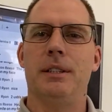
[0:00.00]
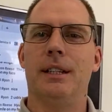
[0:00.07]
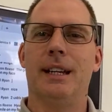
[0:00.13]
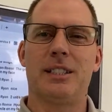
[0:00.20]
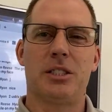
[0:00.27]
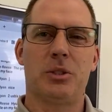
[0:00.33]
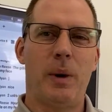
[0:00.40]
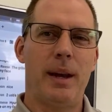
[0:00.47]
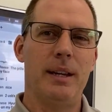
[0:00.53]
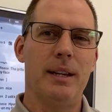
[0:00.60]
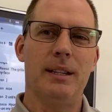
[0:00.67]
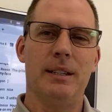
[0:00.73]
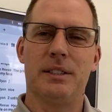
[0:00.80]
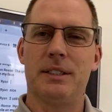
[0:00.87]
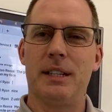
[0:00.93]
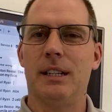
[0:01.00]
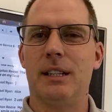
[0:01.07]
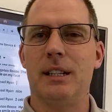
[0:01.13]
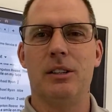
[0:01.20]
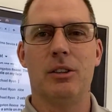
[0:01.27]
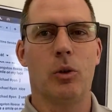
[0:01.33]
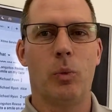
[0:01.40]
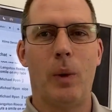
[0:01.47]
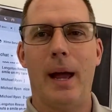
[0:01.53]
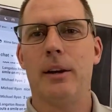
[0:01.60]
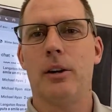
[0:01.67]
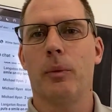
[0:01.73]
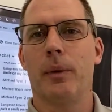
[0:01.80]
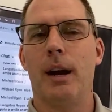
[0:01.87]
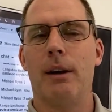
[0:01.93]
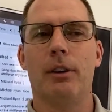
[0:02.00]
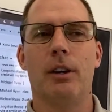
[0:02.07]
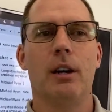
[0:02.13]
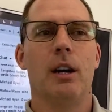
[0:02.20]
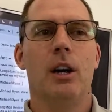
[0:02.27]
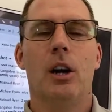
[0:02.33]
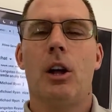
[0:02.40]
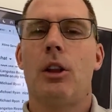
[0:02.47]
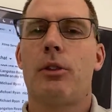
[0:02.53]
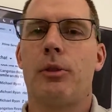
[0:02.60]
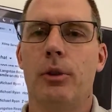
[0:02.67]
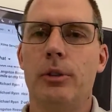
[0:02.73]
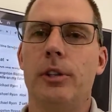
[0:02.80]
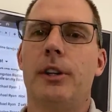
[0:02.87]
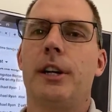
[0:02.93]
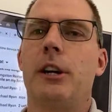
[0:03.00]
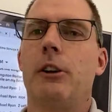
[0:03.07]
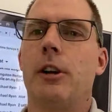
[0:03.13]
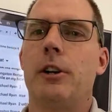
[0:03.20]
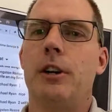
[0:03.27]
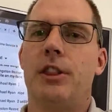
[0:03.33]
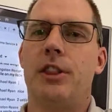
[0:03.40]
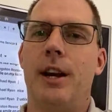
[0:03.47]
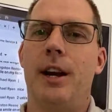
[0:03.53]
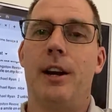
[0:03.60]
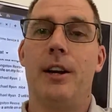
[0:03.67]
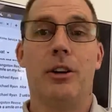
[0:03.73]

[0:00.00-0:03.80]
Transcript: you get sweaty and stinky or wet or whatever, throw your gear underneath there.